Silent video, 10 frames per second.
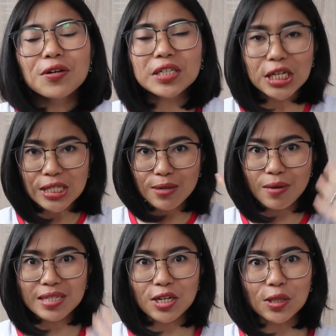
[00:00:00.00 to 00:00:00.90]
You could
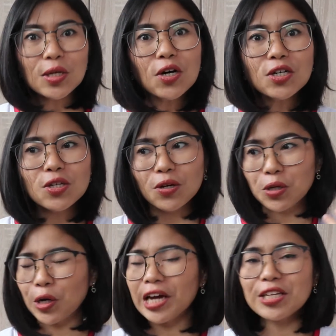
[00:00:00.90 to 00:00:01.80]
customize your looks, you could
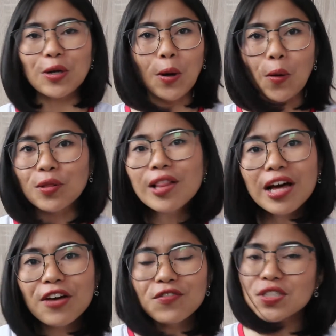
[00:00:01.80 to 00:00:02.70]
create your own
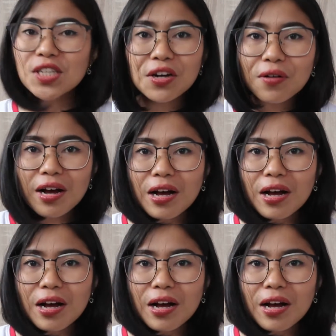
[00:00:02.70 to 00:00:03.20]
life, etc.